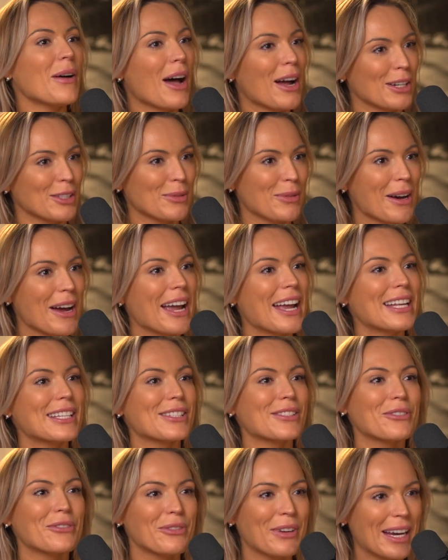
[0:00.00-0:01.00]
Aishwarya,
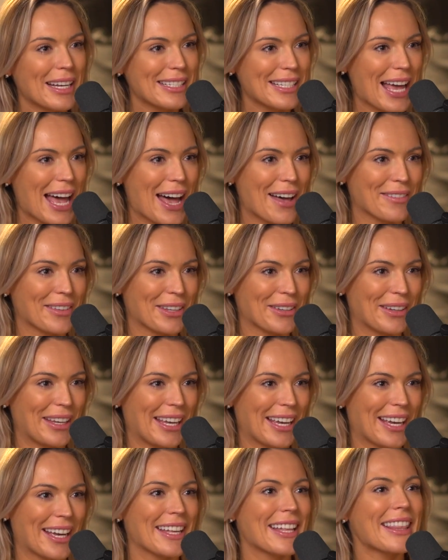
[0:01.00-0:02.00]
it's great to have you
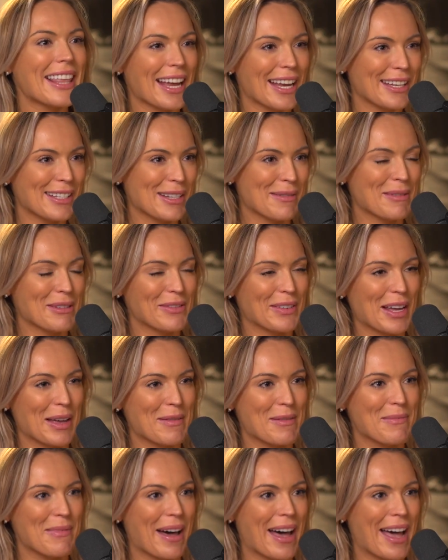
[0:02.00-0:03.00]
here. Thank you so much for
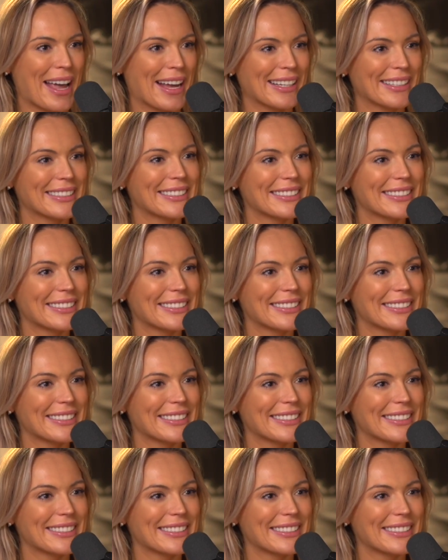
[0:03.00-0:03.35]
coming by.